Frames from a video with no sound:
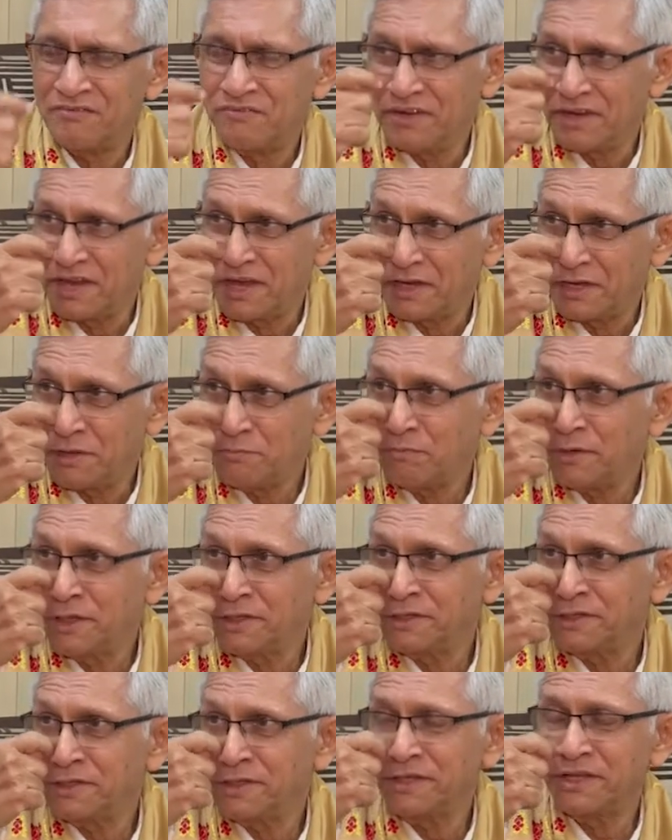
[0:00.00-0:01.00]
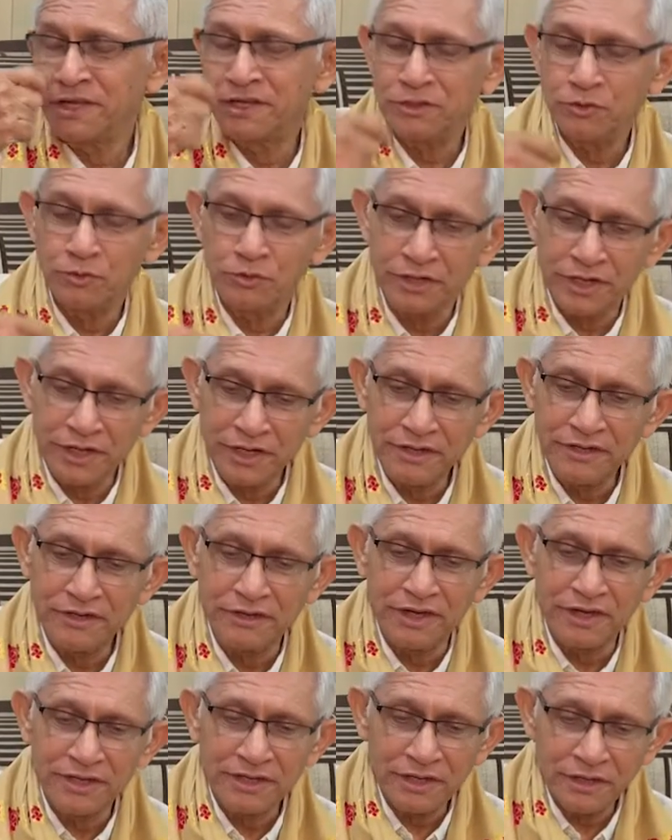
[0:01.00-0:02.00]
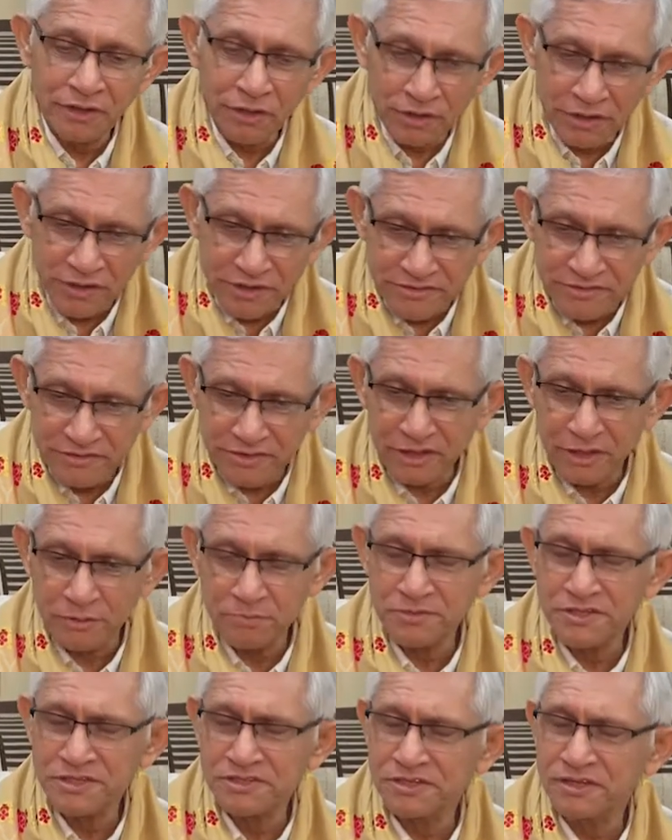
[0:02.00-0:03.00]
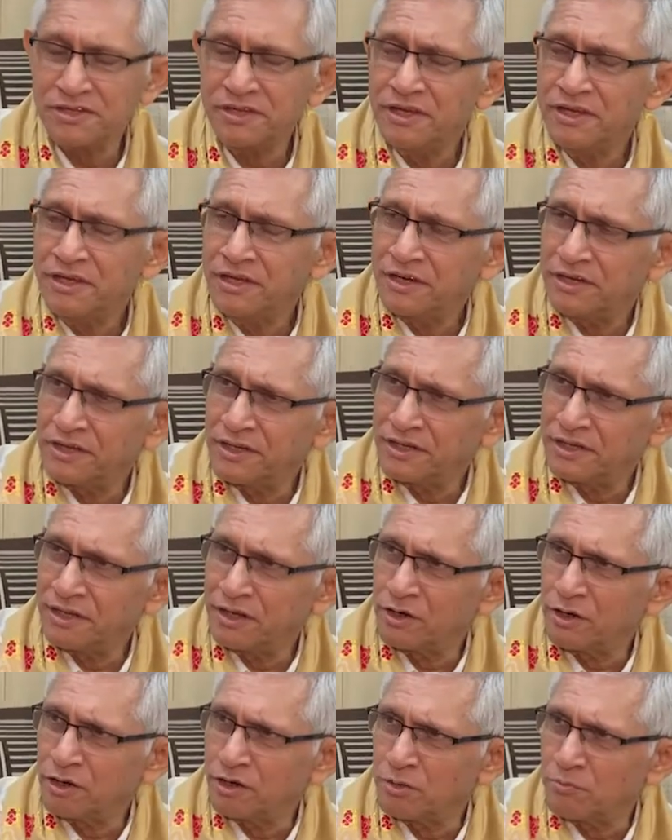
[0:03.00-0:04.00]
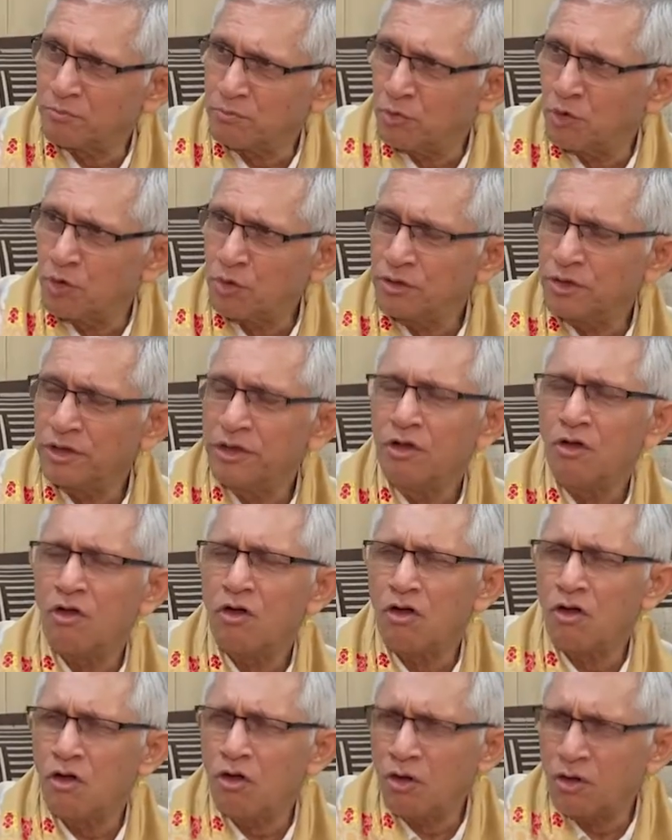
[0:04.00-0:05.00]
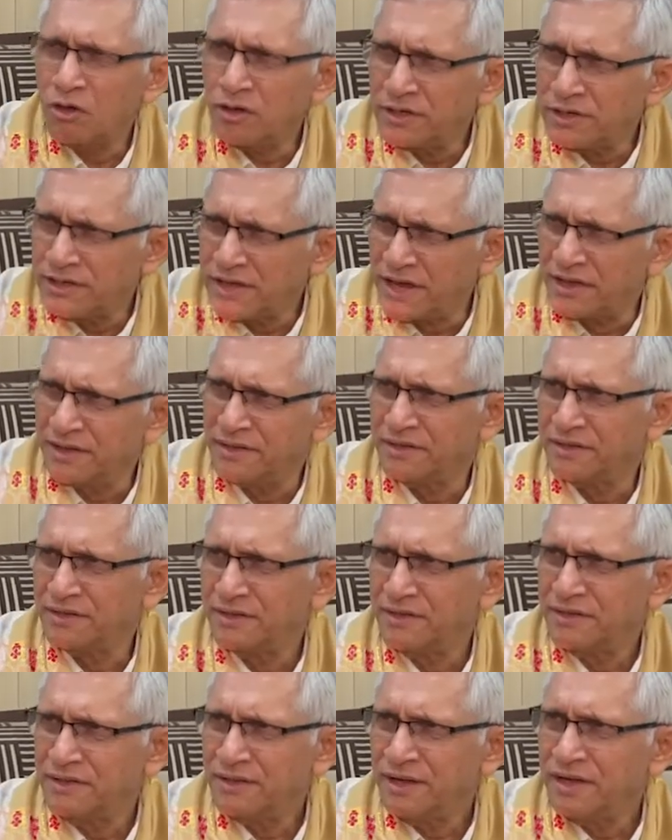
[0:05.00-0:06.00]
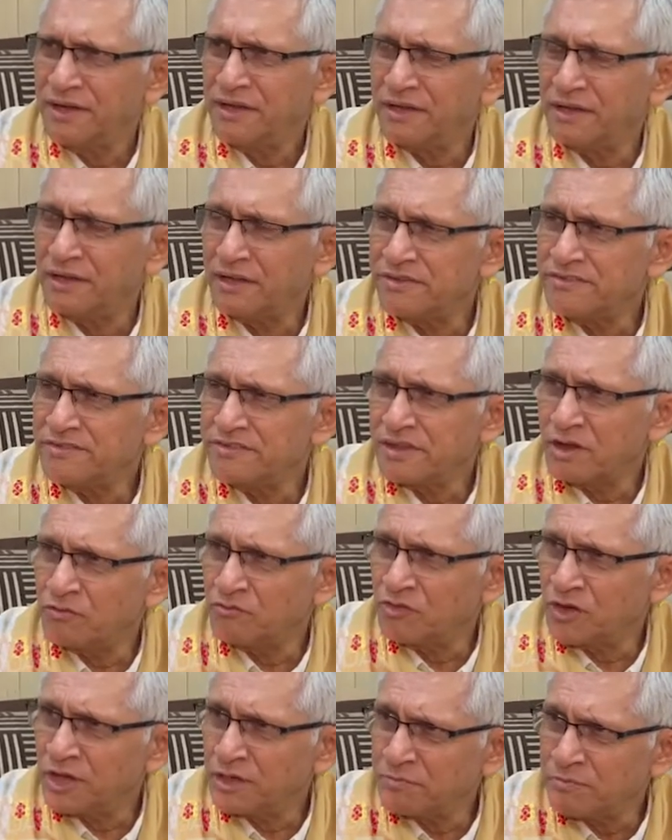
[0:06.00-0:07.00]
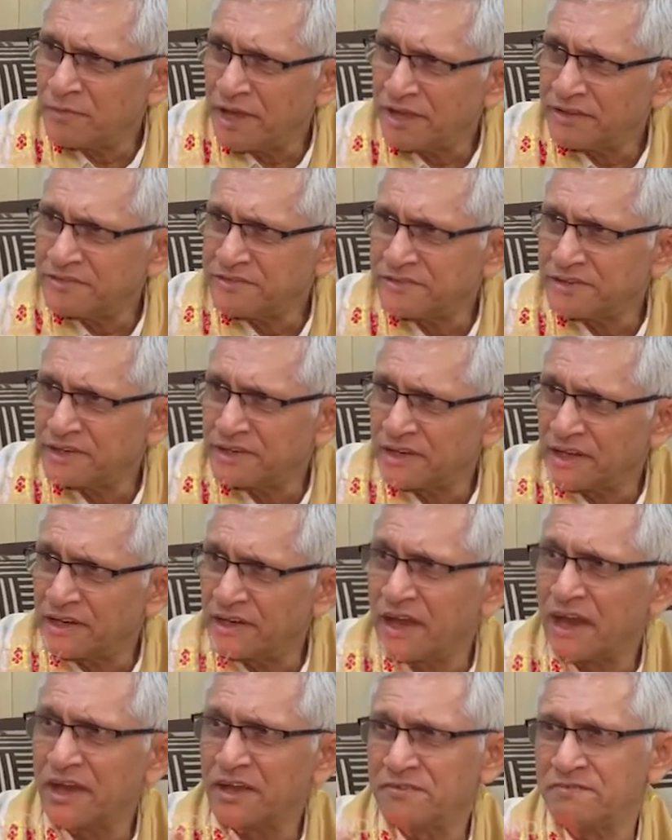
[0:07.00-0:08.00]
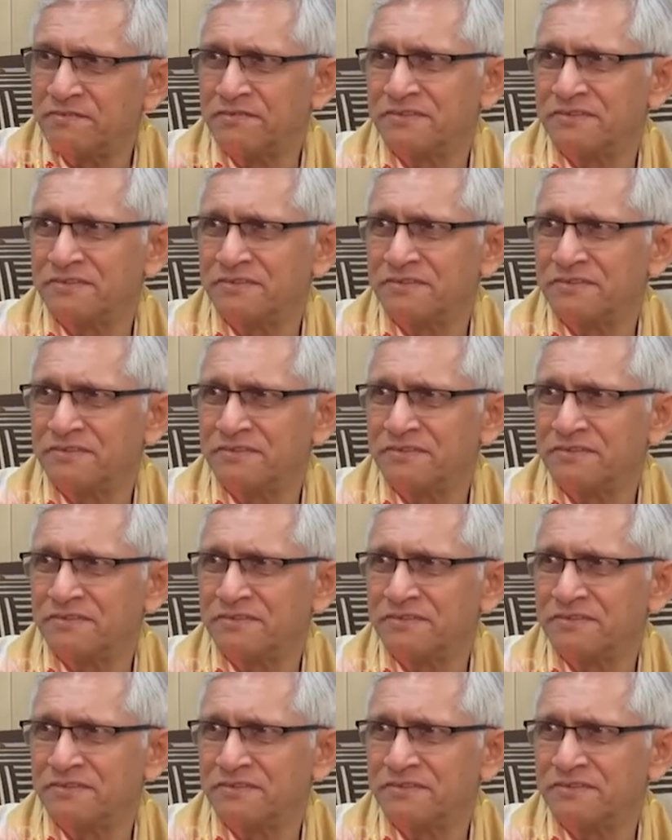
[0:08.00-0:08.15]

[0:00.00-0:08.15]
Any mantra that you read, written on a scripture, written on a book, all dead, till someone makes it alive